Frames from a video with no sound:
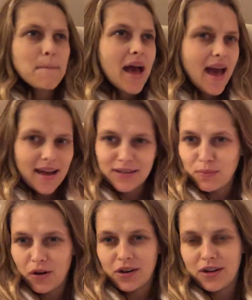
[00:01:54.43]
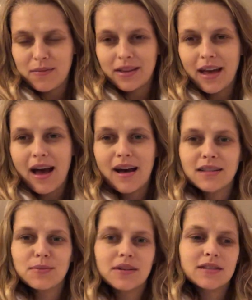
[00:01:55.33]
pandemonium at the
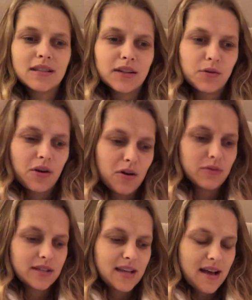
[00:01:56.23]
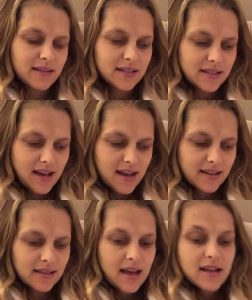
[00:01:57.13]
house because the little girls are
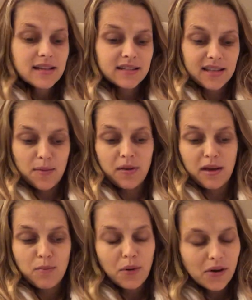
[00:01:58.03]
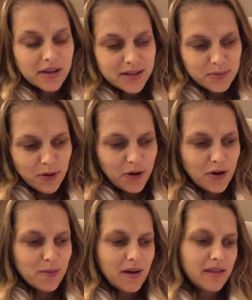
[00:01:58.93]
downstairs sleeping in Bodhi's room,